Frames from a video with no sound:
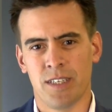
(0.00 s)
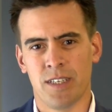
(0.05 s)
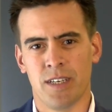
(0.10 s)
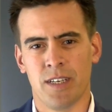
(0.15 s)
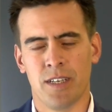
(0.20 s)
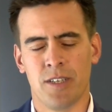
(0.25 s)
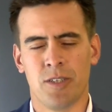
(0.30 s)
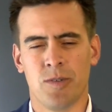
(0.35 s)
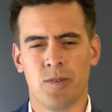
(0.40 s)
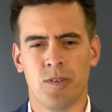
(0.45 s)

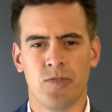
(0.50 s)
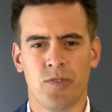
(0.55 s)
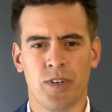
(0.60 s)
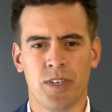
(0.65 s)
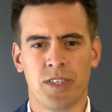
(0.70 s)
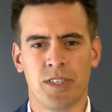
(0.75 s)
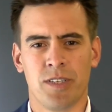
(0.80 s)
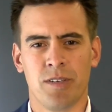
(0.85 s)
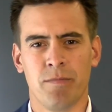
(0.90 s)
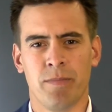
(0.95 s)
to
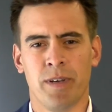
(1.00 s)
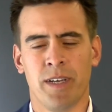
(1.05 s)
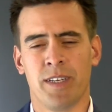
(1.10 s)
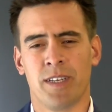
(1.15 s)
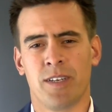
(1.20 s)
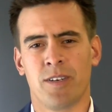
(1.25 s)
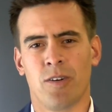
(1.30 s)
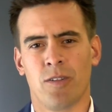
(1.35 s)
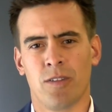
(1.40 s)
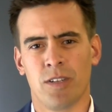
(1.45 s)
address the
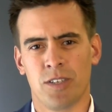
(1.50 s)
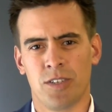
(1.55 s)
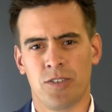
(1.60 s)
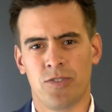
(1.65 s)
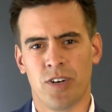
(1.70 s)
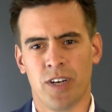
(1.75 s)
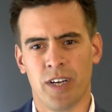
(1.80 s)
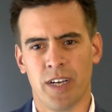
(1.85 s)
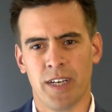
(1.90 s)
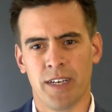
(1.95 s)
impending knowledge
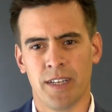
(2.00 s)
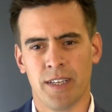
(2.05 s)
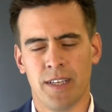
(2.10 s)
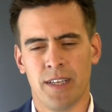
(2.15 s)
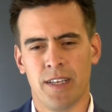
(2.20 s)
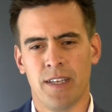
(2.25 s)
drain